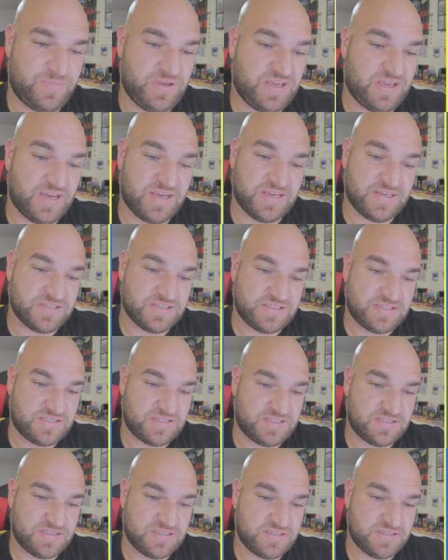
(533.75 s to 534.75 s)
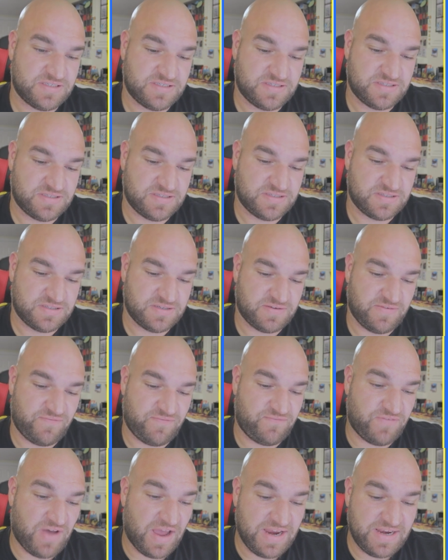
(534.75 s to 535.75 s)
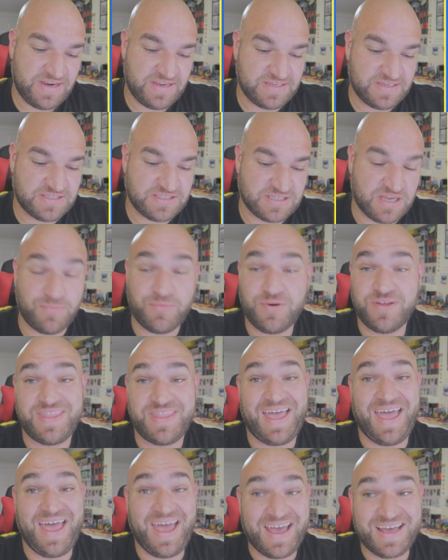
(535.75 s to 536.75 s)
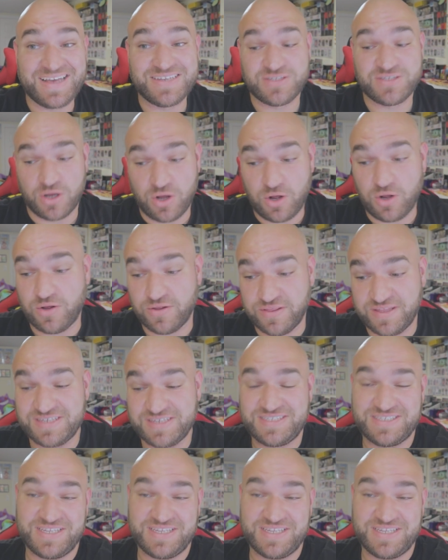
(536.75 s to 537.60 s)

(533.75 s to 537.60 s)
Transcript: because finding someone that has all this